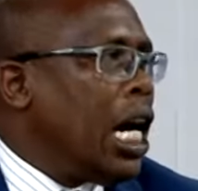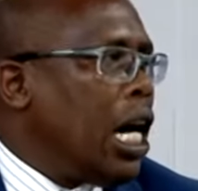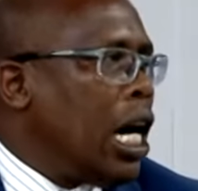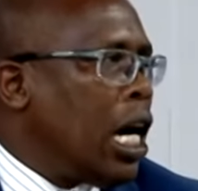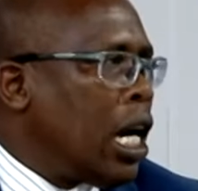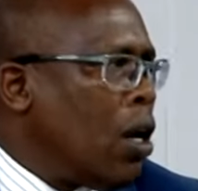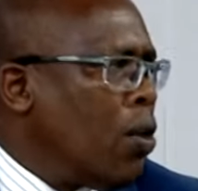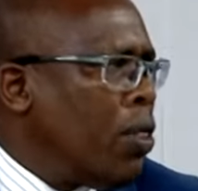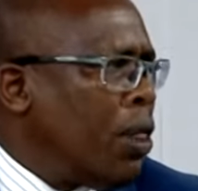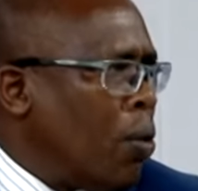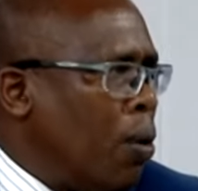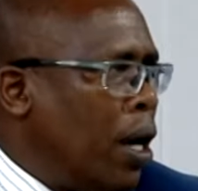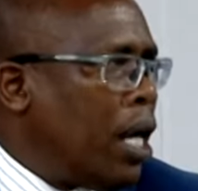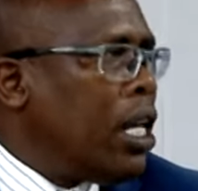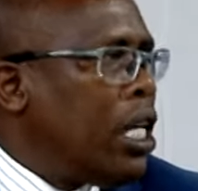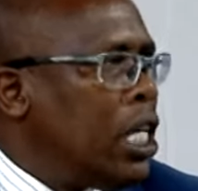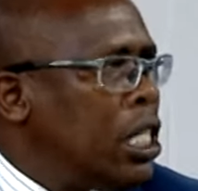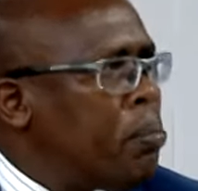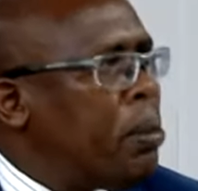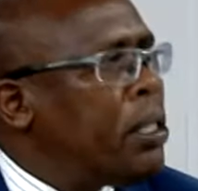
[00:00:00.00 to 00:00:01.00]
around the
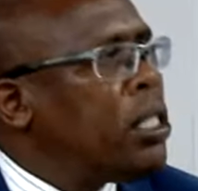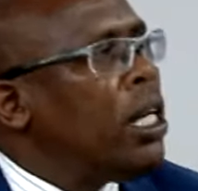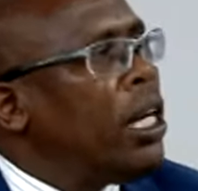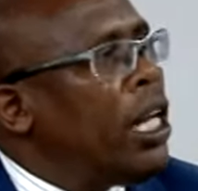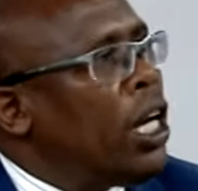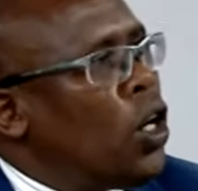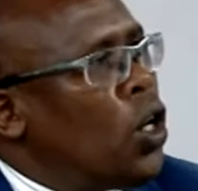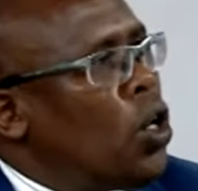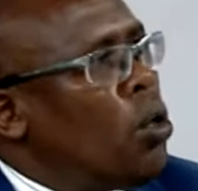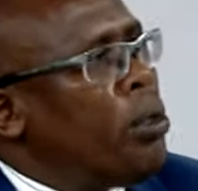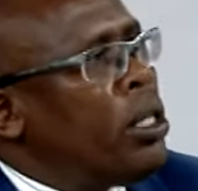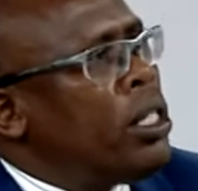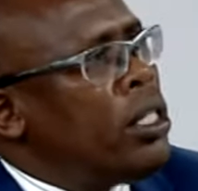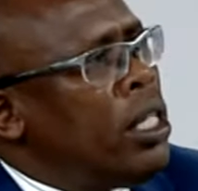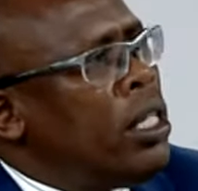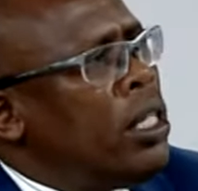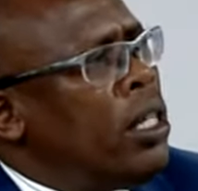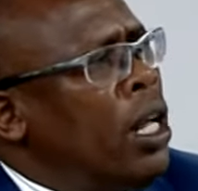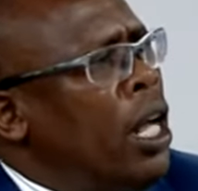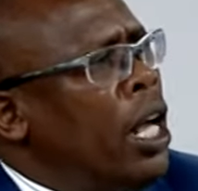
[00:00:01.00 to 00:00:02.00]
world, special economic
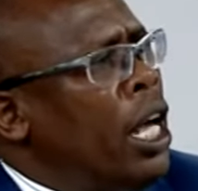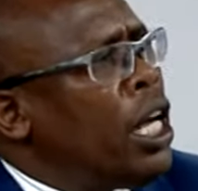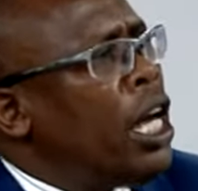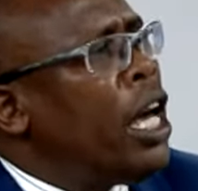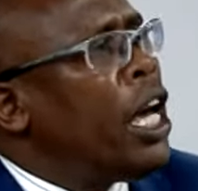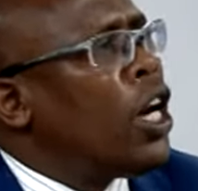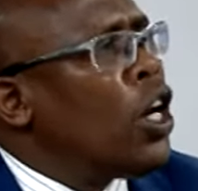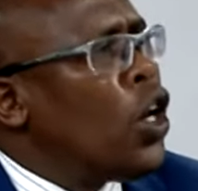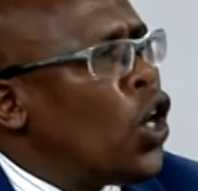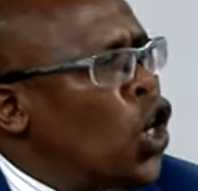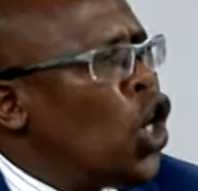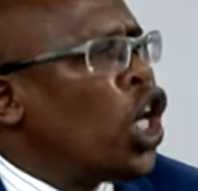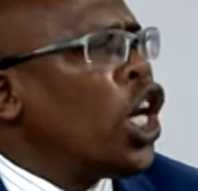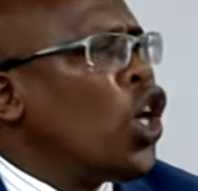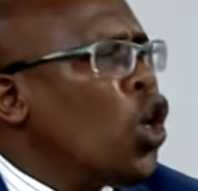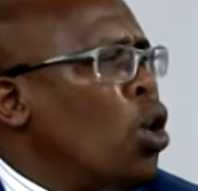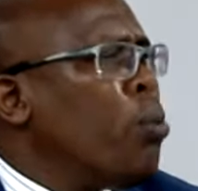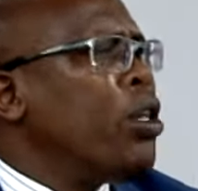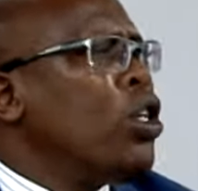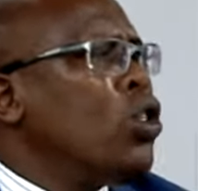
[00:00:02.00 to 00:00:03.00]
zone, eh,
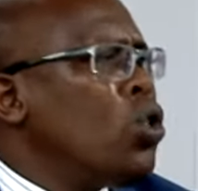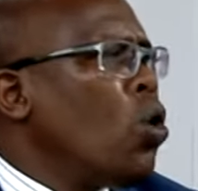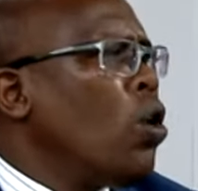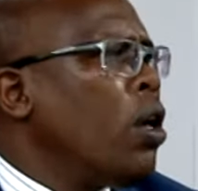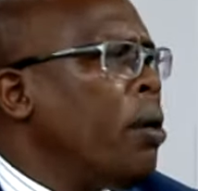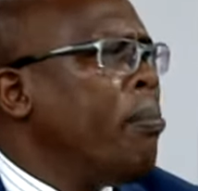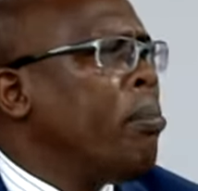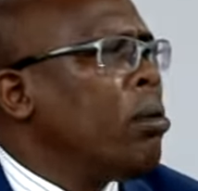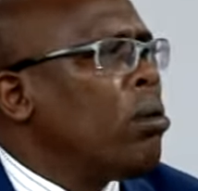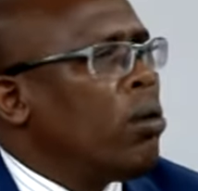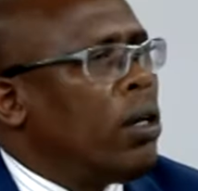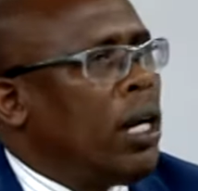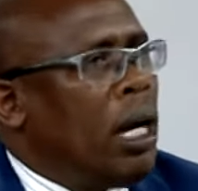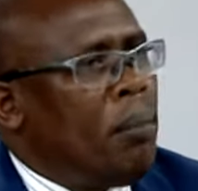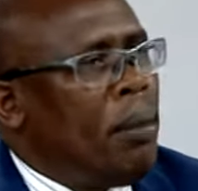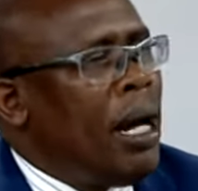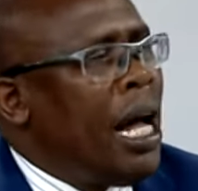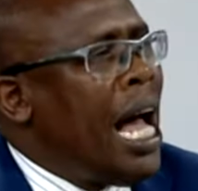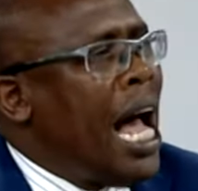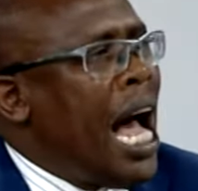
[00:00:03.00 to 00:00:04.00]
economic zone
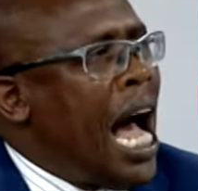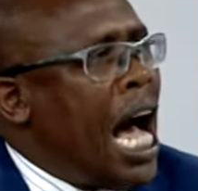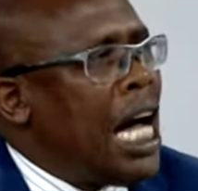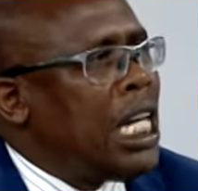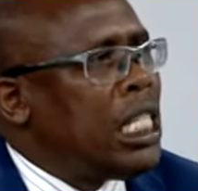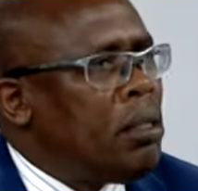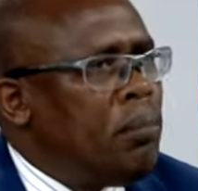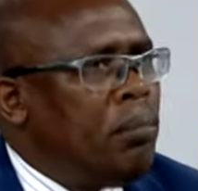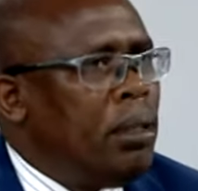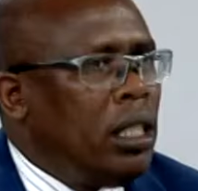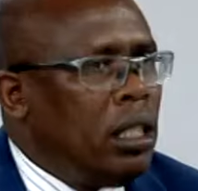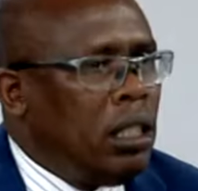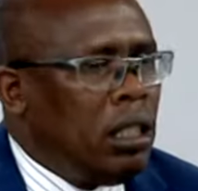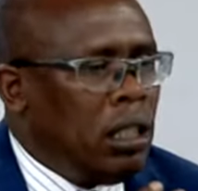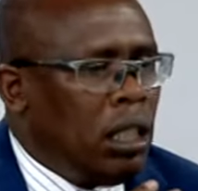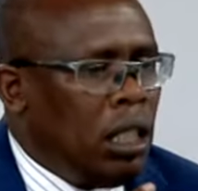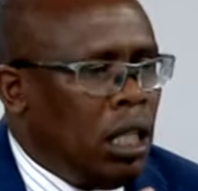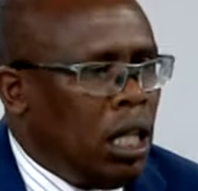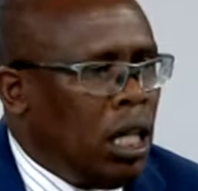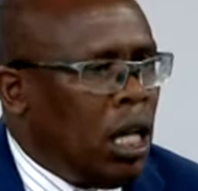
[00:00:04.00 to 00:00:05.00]
program has been
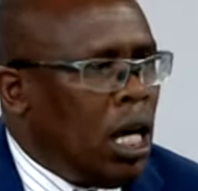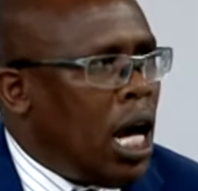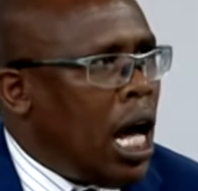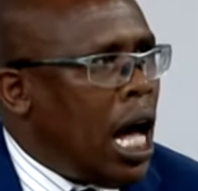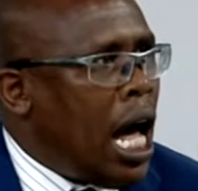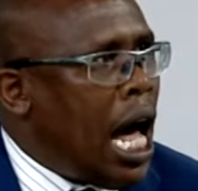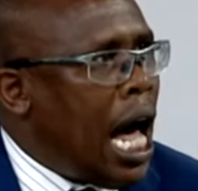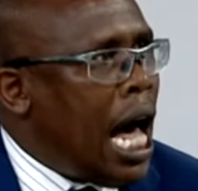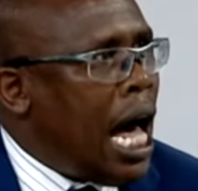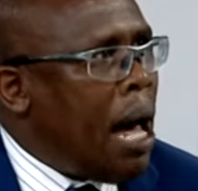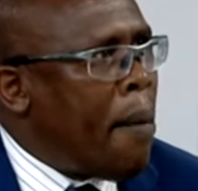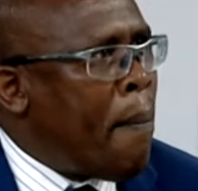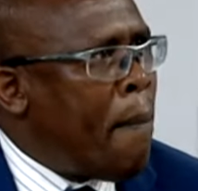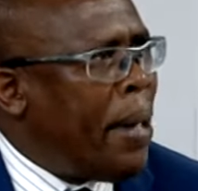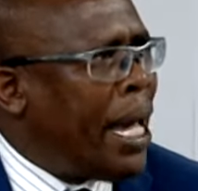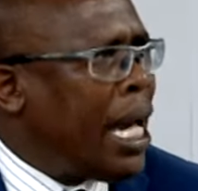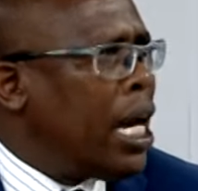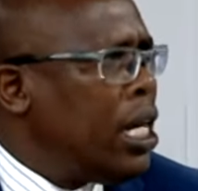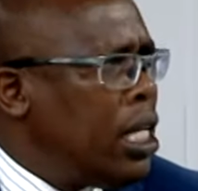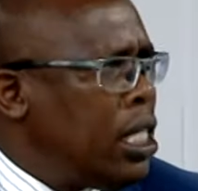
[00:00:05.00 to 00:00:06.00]
a
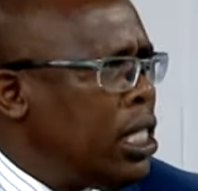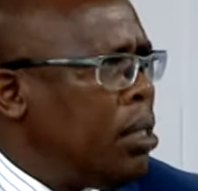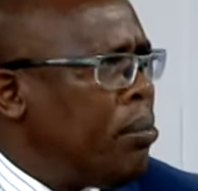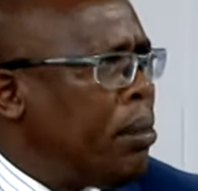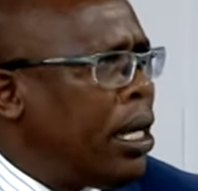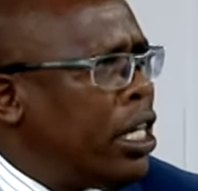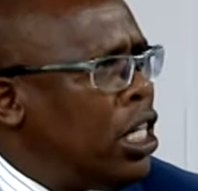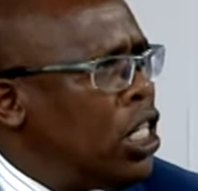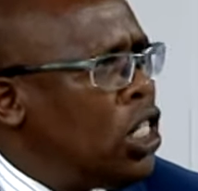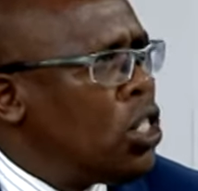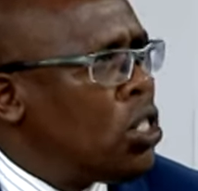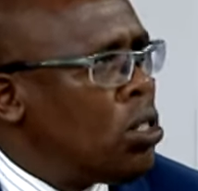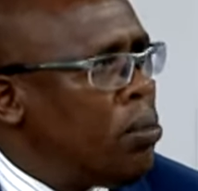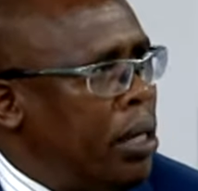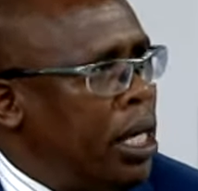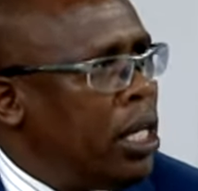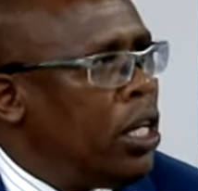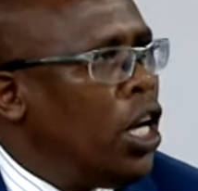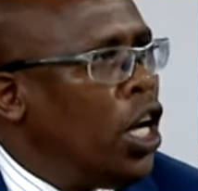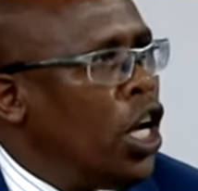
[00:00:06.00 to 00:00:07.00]
mechanism, an
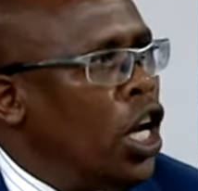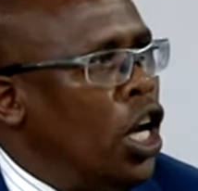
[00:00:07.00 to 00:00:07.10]
instrument